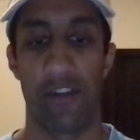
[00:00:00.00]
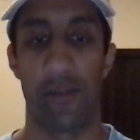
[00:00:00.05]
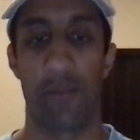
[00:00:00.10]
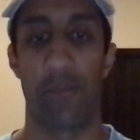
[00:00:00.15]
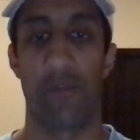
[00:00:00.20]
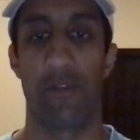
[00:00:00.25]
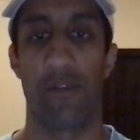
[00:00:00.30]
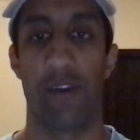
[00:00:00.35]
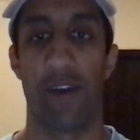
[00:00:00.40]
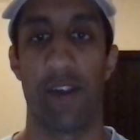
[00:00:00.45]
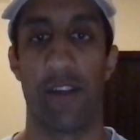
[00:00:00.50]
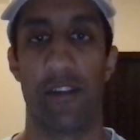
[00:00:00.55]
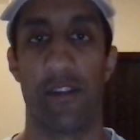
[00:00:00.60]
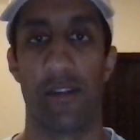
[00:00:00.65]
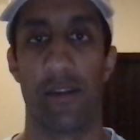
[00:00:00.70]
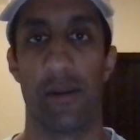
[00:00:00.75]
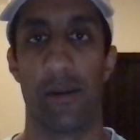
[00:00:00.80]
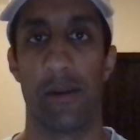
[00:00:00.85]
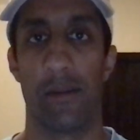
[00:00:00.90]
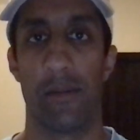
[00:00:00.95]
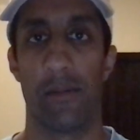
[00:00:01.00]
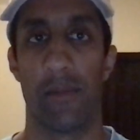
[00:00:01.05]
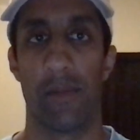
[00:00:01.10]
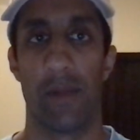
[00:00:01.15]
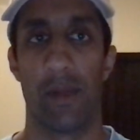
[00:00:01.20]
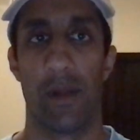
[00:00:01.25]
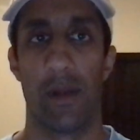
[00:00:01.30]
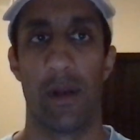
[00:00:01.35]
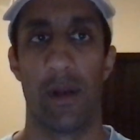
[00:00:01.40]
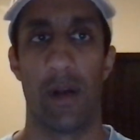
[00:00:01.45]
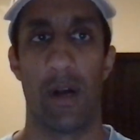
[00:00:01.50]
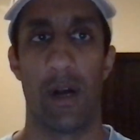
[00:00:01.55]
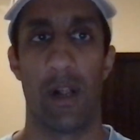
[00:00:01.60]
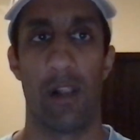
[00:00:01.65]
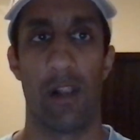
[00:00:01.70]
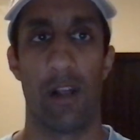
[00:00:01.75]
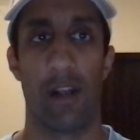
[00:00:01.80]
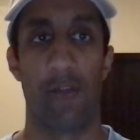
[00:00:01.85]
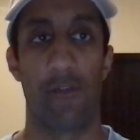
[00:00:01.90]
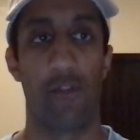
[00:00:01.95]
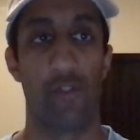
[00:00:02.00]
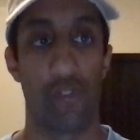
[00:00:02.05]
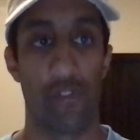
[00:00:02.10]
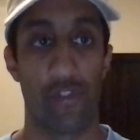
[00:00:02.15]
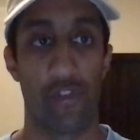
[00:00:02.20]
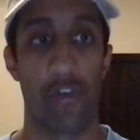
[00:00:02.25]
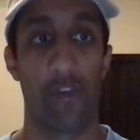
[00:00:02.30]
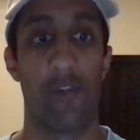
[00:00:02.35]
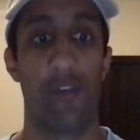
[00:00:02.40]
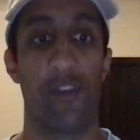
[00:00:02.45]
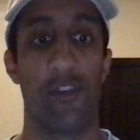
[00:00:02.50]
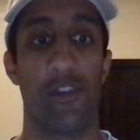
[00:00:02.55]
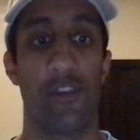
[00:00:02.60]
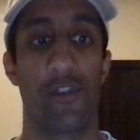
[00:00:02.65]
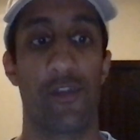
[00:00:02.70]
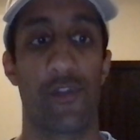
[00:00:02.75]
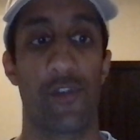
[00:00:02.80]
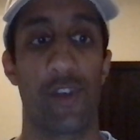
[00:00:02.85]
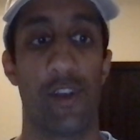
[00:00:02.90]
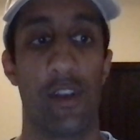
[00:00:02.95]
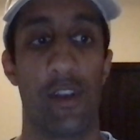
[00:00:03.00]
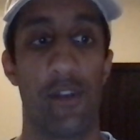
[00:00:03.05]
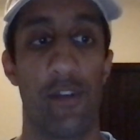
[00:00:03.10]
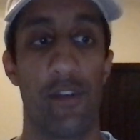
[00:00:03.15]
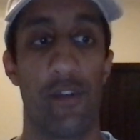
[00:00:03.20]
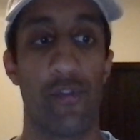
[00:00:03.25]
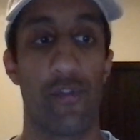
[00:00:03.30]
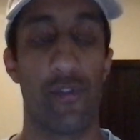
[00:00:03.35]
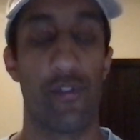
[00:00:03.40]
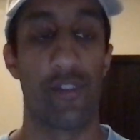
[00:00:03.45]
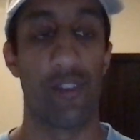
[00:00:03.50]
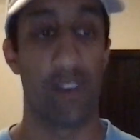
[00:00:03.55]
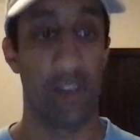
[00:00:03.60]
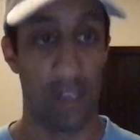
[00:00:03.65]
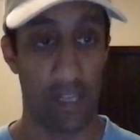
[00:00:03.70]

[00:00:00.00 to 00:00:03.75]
It provides a lot of good services for individuals,